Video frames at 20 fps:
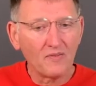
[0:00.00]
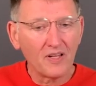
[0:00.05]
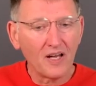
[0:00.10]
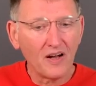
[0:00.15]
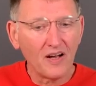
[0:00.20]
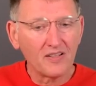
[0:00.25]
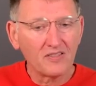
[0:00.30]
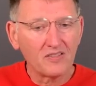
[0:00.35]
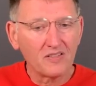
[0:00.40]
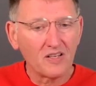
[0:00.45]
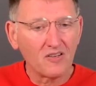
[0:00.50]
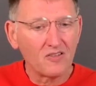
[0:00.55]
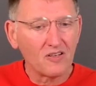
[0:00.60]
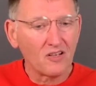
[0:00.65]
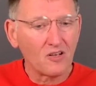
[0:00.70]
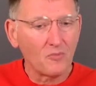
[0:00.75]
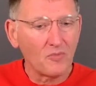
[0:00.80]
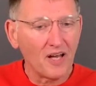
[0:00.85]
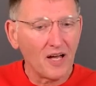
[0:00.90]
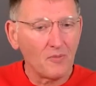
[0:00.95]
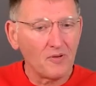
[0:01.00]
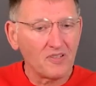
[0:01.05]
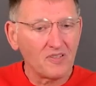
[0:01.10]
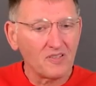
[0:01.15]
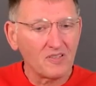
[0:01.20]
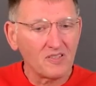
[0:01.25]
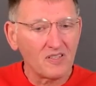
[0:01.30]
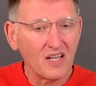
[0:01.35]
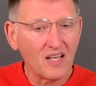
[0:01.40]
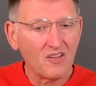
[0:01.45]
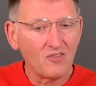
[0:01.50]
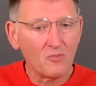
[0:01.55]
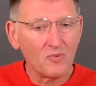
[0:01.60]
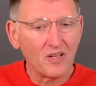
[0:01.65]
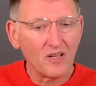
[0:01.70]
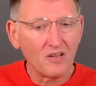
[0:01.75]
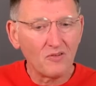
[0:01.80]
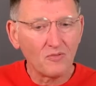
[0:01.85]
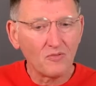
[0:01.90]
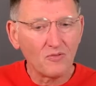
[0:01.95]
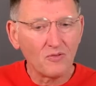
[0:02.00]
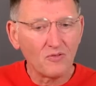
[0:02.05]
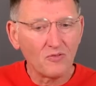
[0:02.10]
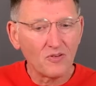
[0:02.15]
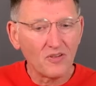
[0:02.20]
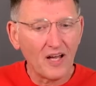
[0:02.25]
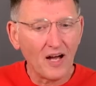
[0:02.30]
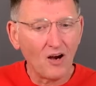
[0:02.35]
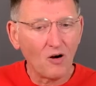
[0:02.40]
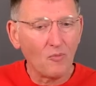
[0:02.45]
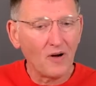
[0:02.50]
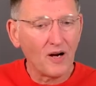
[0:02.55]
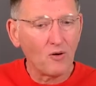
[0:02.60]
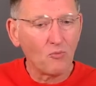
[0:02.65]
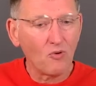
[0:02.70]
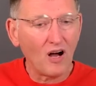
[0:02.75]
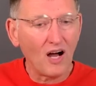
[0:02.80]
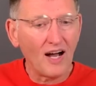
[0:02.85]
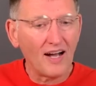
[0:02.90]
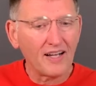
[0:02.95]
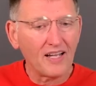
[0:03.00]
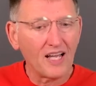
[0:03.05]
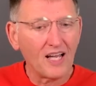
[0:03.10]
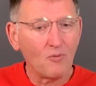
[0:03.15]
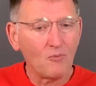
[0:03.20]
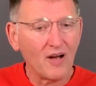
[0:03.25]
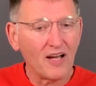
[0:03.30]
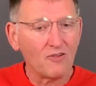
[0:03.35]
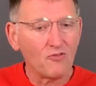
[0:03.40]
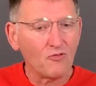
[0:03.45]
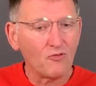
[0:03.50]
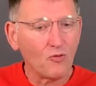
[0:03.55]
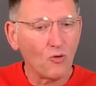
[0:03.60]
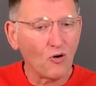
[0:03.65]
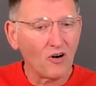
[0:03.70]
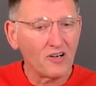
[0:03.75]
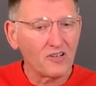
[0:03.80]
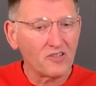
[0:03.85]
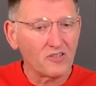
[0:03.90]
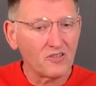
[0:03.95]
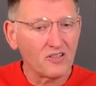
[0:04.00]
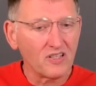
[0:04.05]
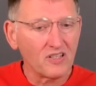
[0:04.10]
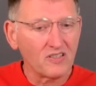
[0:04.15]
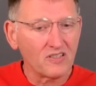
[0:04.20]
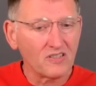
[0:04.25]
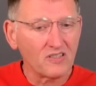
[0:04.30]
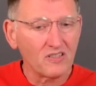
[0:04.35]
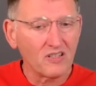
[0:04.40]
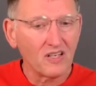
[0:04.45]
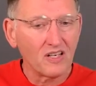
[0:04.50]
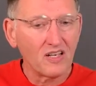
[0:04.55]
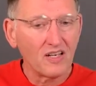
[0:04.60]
Thou hast given commandment to save me, for thou art my rock and my fortress.